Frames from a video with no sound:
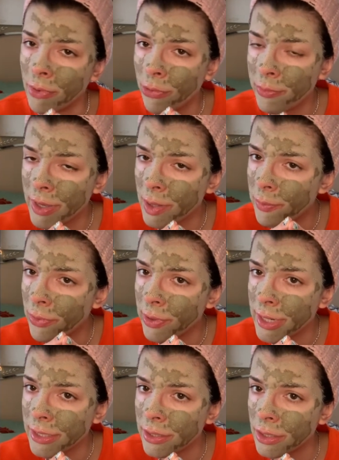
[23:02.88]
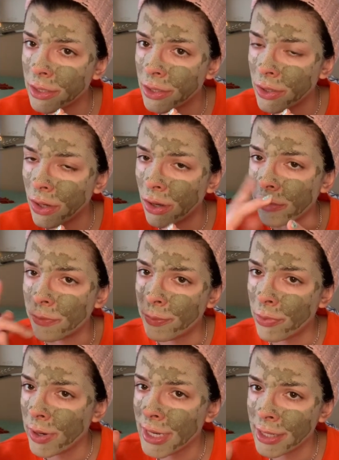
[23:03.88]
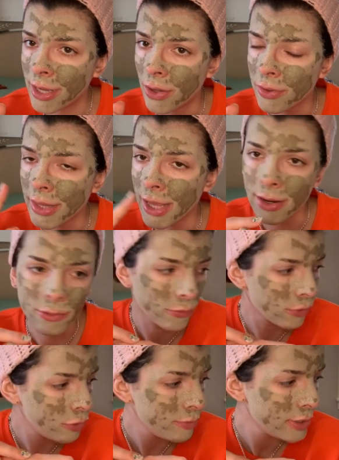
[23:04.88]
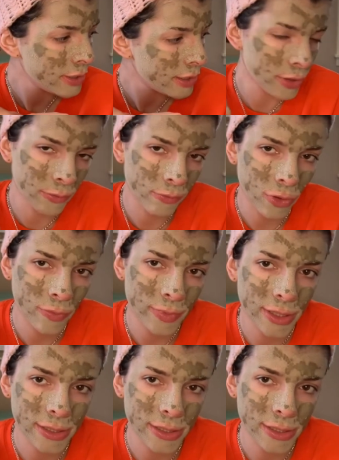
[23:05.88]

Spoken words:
both make a point of pointing out that Roman